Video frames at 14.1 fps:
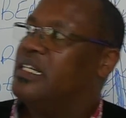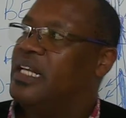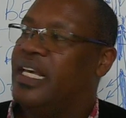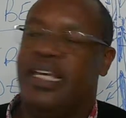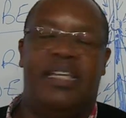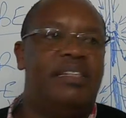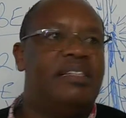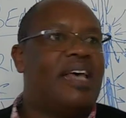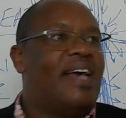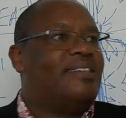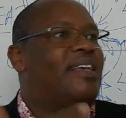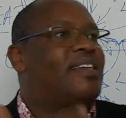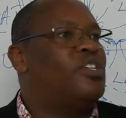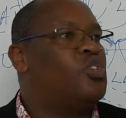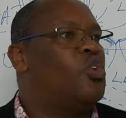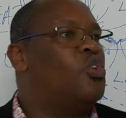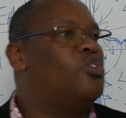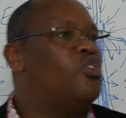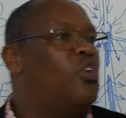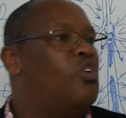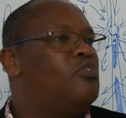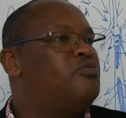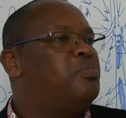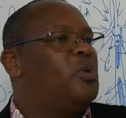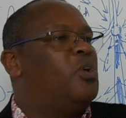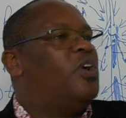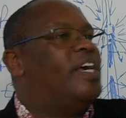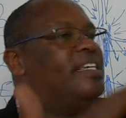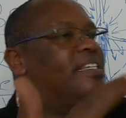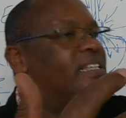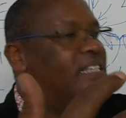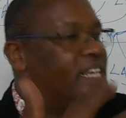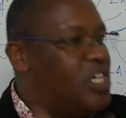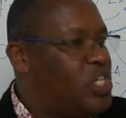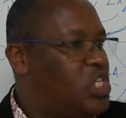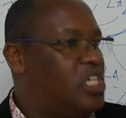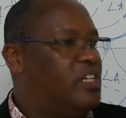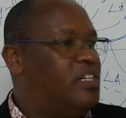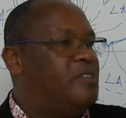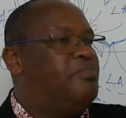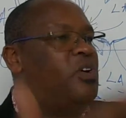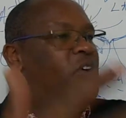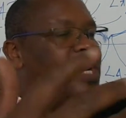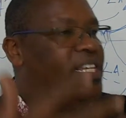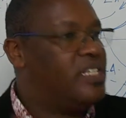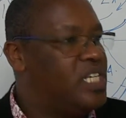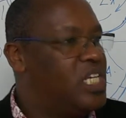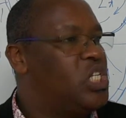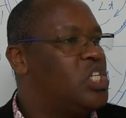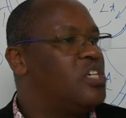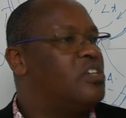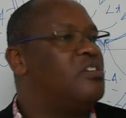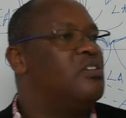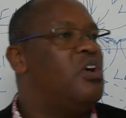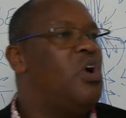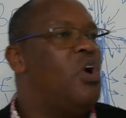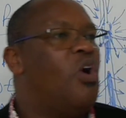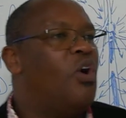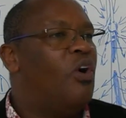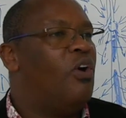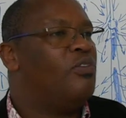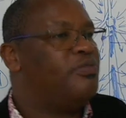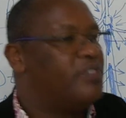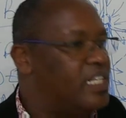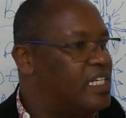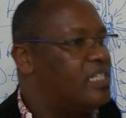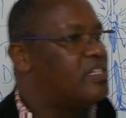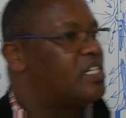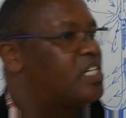is as a result of polarization, depolarization of these